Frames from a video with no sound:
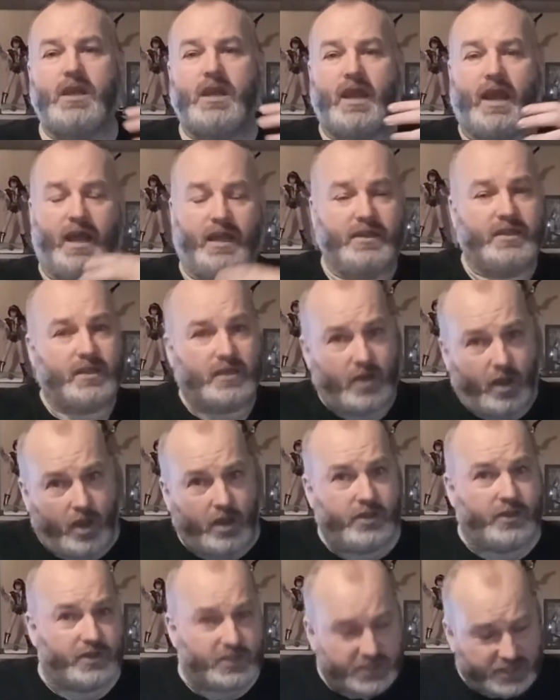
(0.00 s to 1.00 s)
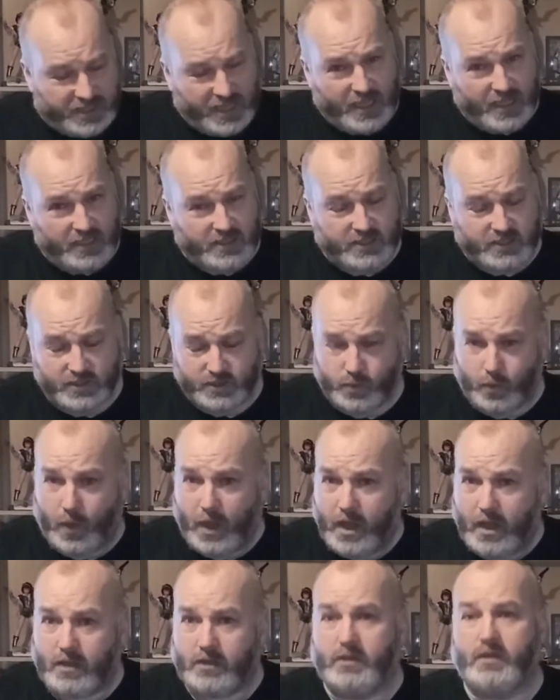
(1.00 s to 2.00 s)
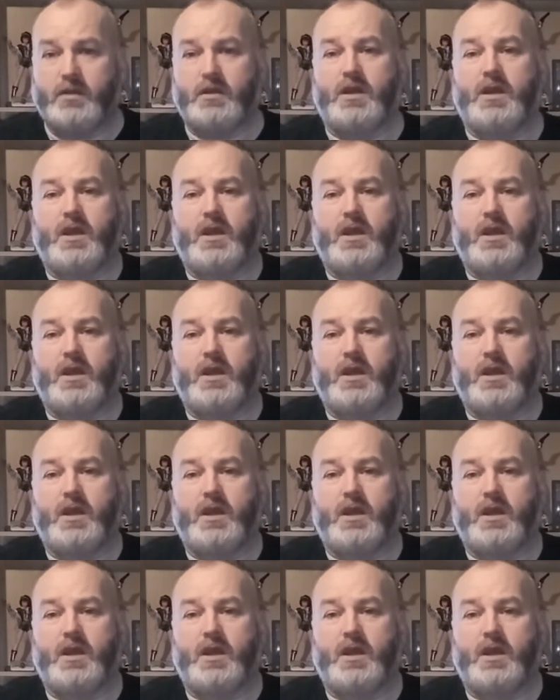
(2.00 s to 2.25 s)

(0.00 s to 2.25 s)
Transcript: and in other states as well.